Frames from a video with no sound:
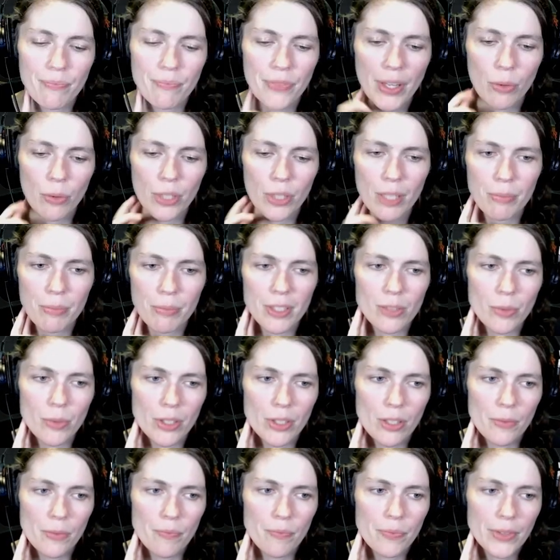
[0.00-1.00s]
Yeah, we'll keep this one,
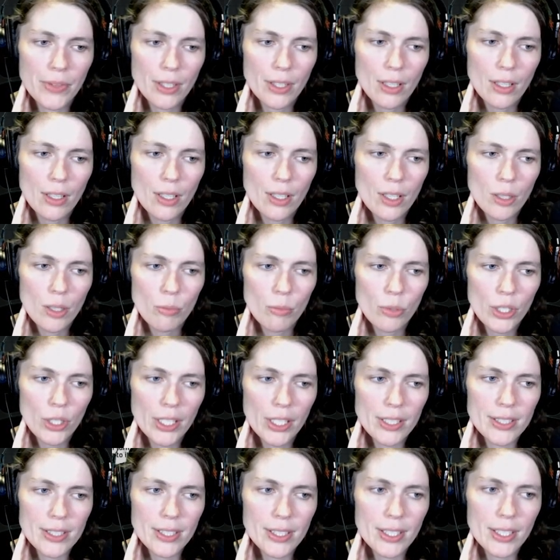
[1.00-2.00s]
though. Putting a
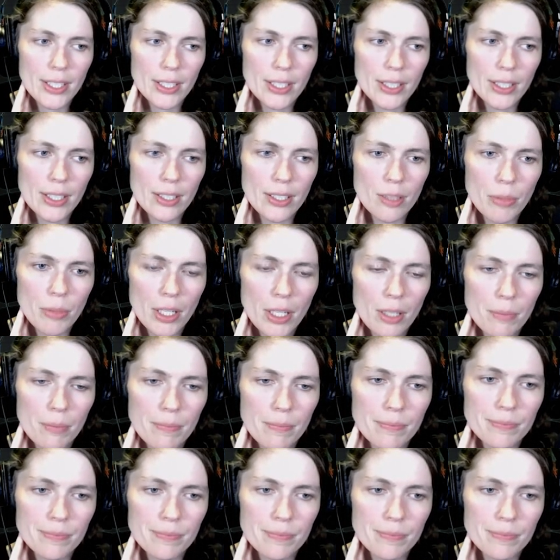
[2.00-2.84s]
Saheeli on the bottom.